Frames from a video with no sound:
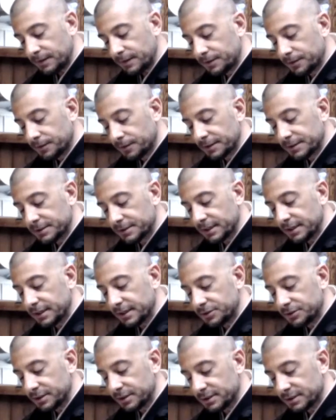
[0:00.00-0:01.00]
Dogen
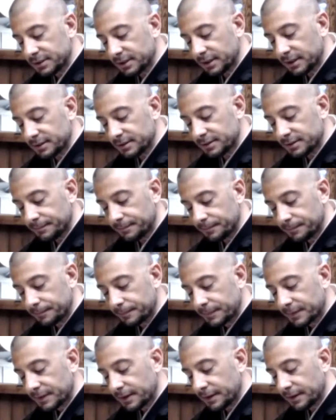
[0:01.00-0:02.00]
Zenji says
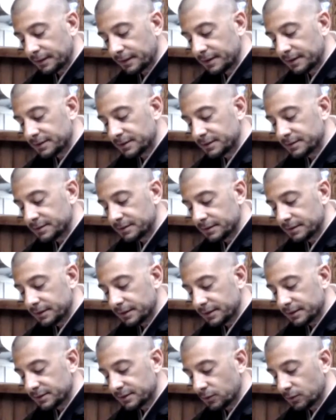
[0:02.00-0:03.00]
that this
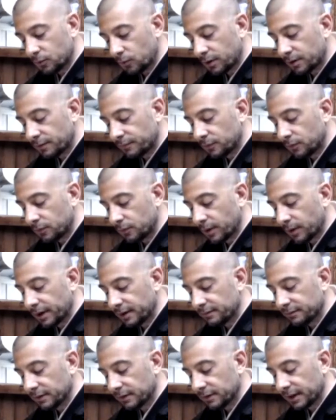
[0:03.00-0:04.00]
is the wonderful way
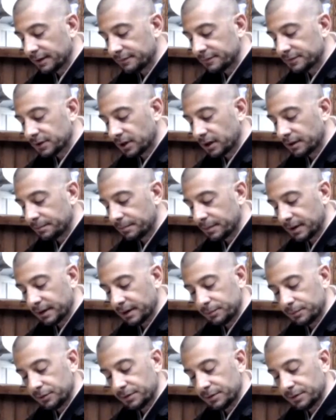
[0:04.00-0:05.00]
of life taught by
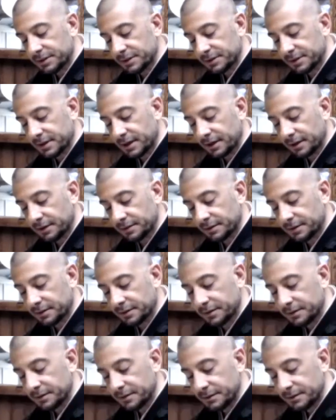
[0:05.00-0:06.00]
Buddha Tathagata,
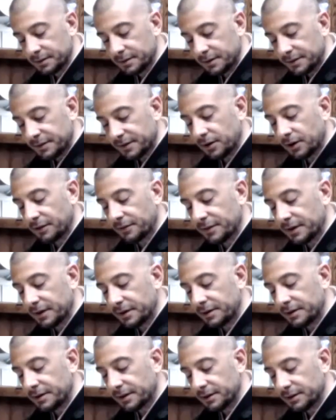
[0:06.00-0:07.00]
the
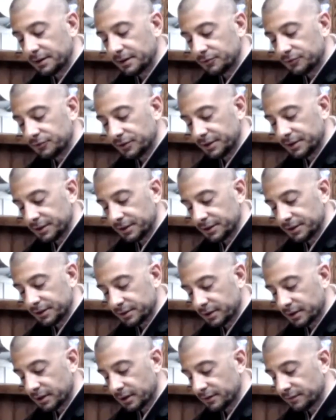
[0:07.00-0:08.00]
authentic
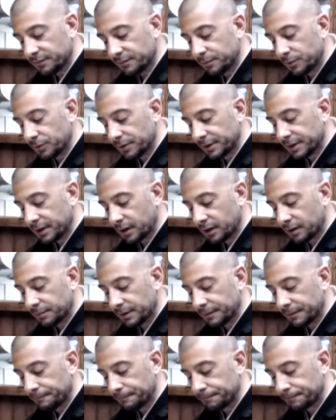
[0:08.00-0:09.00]
tradition of Buddha Dharma.
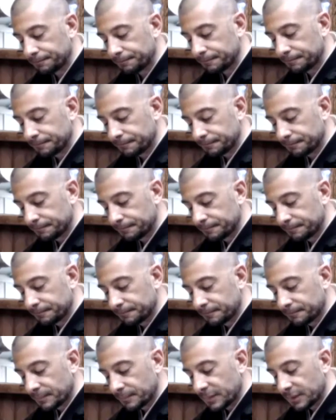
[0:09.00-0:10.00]

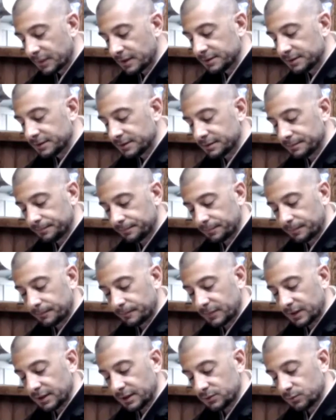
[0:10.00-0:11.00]
This
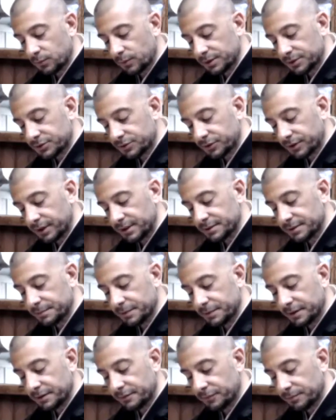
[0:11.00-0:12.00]
is what is
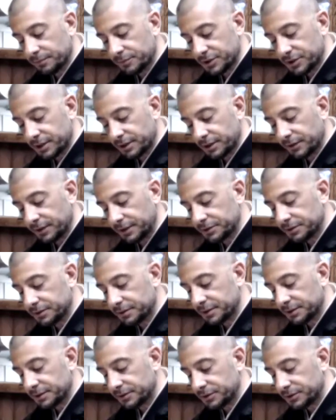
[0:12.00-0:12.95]
transmitted from generation to